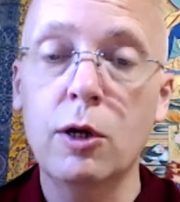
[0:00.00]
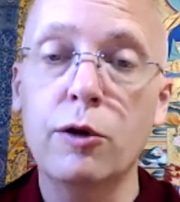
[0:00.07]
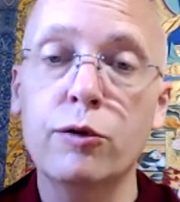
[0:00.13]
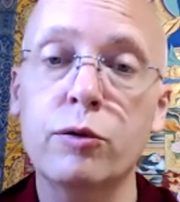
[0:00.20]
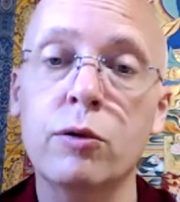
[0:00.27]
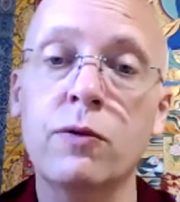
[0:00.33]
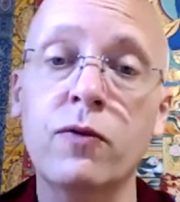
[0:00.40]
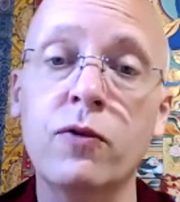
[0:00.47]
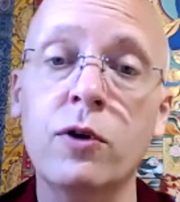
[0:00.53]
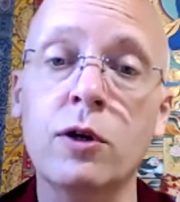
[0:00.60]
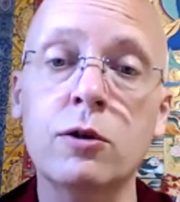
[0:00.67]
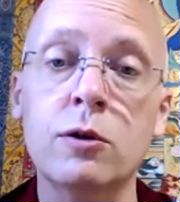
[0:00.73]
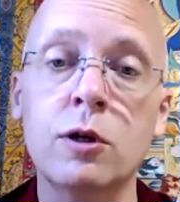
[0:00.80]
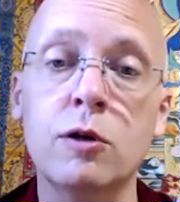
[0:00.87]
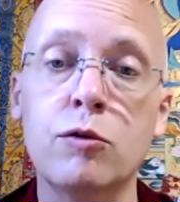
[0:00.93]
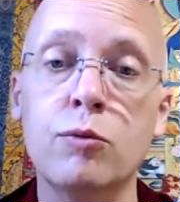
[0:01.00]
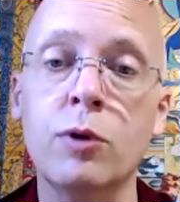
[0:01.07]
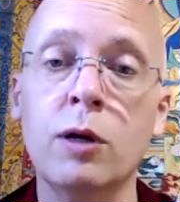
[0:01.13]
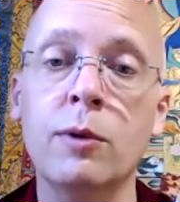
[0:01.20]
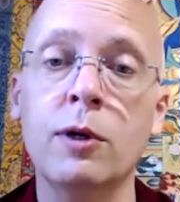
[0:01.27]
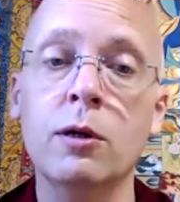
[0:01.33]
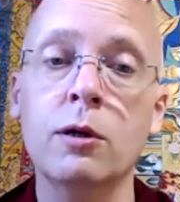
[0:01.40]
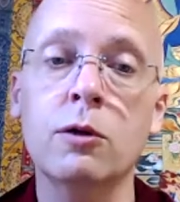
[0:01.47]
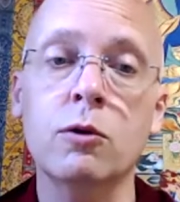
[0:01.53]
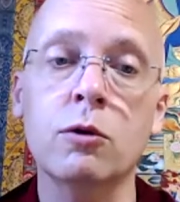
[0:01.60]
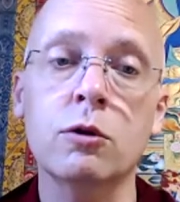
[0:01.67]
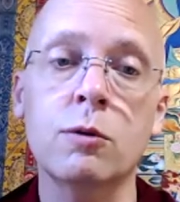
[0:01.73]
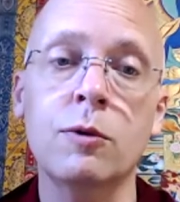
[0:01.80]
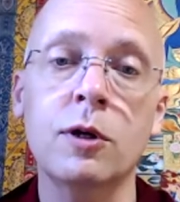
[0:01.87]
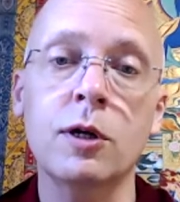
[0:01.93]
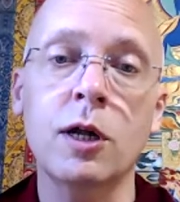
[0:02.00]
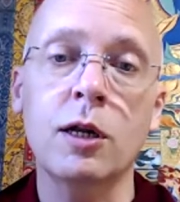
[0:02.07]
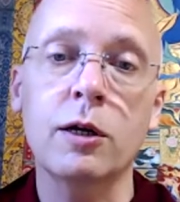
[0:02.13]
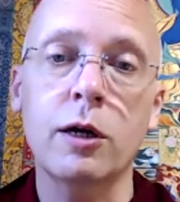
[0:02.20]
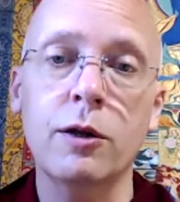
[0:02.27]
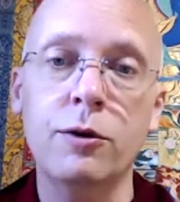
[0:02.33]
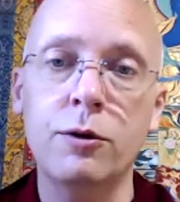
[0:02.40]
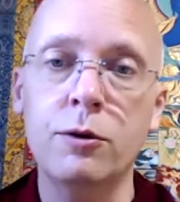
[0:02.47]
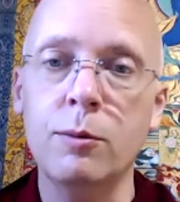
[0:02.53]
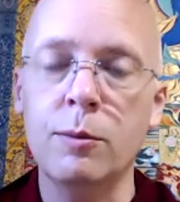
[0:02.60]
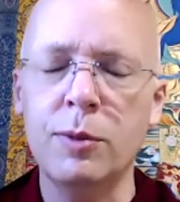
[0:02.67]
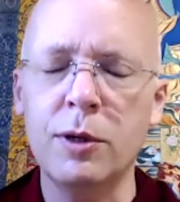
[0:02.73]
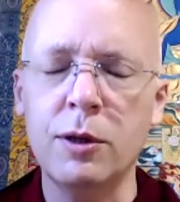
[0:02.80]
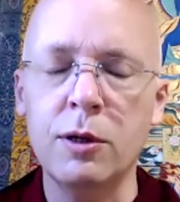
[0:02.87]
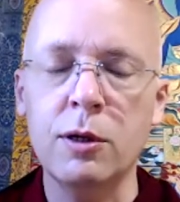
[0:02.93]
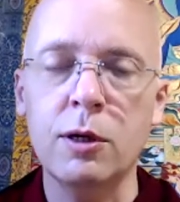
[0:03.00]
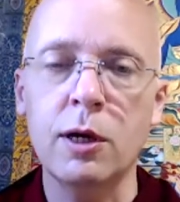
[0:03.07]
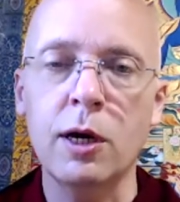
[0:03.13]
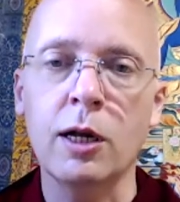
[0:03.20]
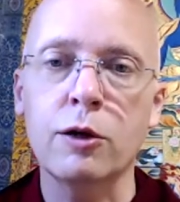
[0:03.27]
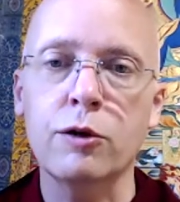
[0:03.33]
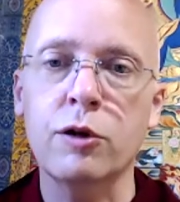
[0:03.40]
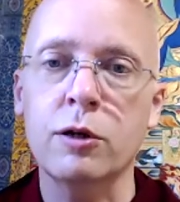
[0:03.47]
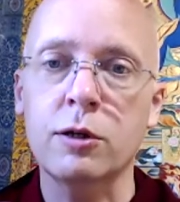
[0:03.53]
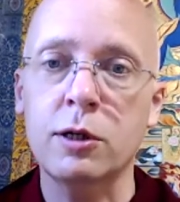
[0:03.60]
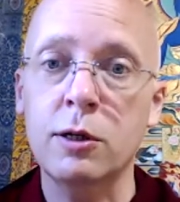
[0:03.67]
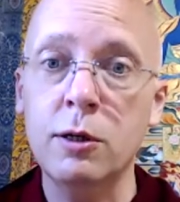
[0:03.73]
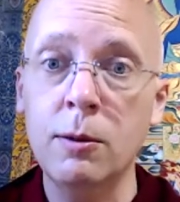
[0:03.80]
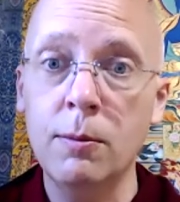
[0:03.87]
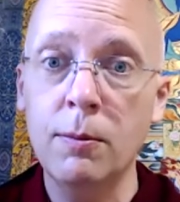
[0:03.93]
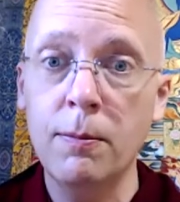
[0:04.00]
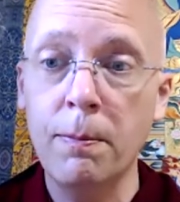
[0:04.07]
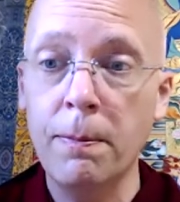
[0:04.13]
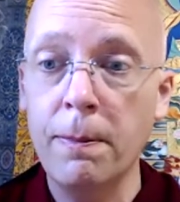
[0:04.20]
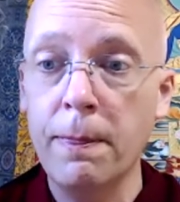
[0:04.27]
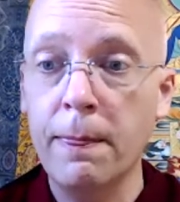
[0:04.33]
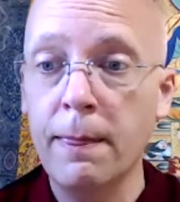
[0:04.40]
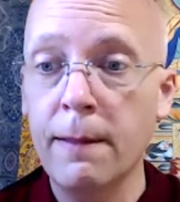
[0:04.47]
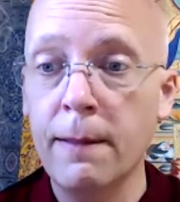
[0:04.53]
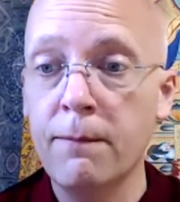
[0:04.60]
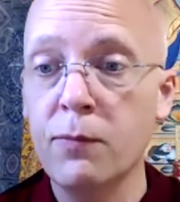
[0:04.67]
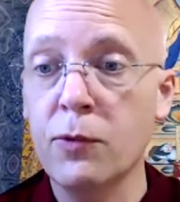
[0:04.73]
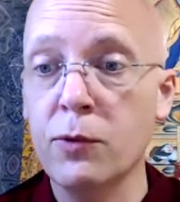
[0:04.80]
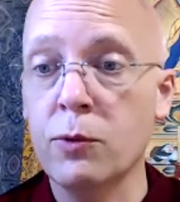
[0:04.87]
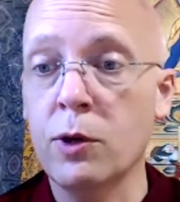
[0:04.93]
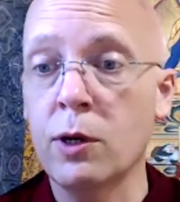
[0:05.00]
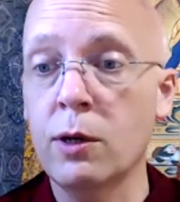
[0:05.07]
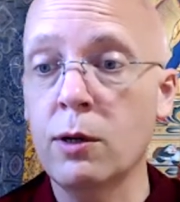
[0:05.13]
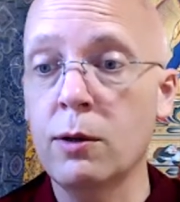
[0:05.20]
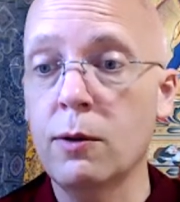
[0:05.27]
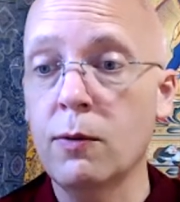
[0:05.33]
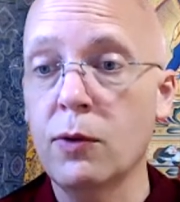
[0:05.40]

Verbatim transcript: So in French, that's primarily going to be uh, be the Alexandrine, right?